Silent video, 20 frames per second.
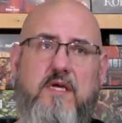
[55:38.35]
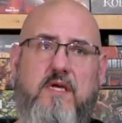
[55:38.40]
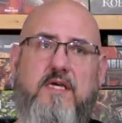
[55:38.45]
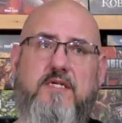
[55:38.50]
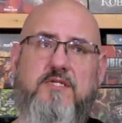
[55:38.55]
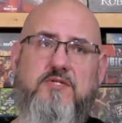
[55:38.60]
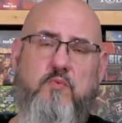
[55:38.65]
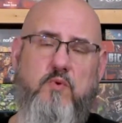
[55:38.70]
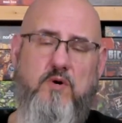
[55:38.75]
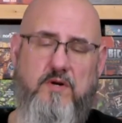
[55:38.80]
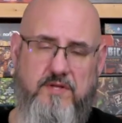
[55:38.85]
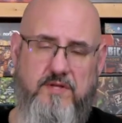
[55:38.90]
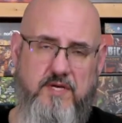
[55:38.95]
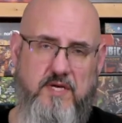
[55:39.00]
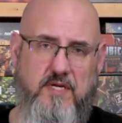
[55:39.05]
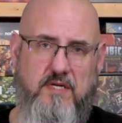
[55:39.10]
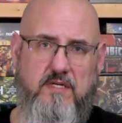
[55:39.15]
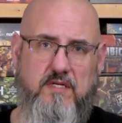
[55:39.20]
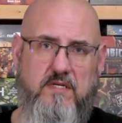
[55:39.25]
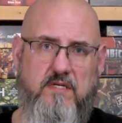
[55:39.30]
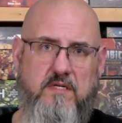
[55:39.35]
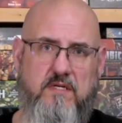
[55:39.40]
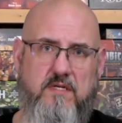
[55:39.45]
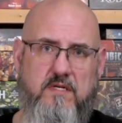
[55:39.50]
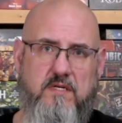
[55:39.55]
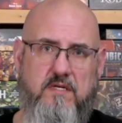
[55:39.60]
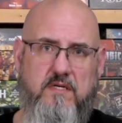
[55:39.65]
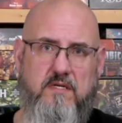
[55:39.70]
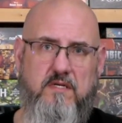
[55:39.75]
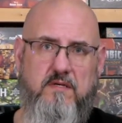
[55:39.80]
is worth it.
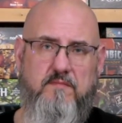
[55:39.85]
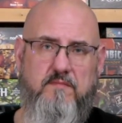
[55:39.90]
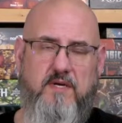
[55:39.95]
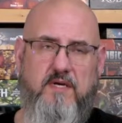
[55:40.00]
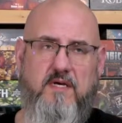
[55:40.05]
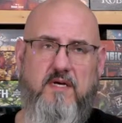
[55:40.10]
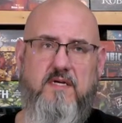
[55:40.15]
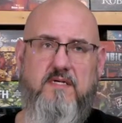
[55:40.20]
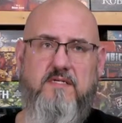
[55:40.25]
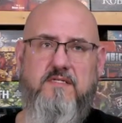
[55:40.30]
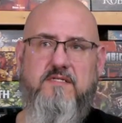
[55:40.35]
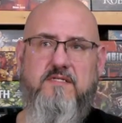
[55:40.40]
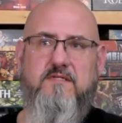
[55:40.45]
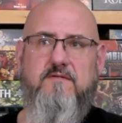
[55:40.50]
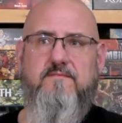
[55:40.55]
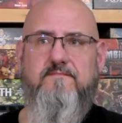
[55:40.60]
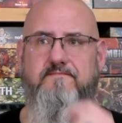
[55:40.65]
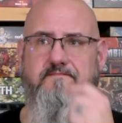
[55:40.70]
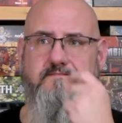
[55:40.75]
Because